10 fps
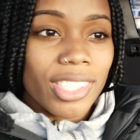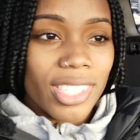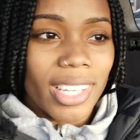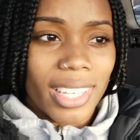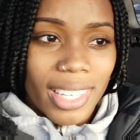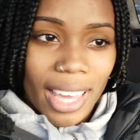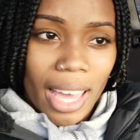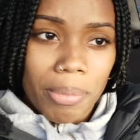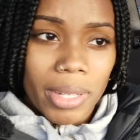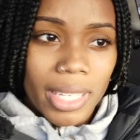She's like,
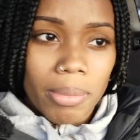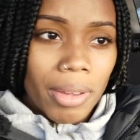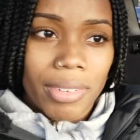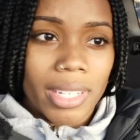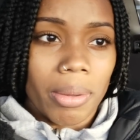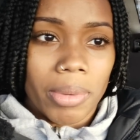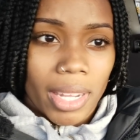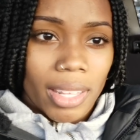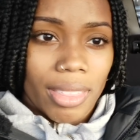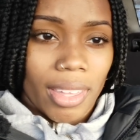yeah, but you never tell me
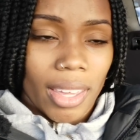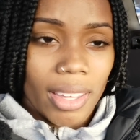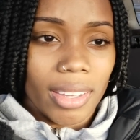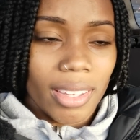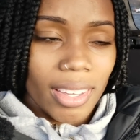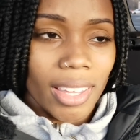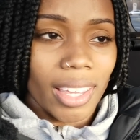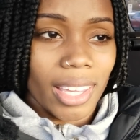anything.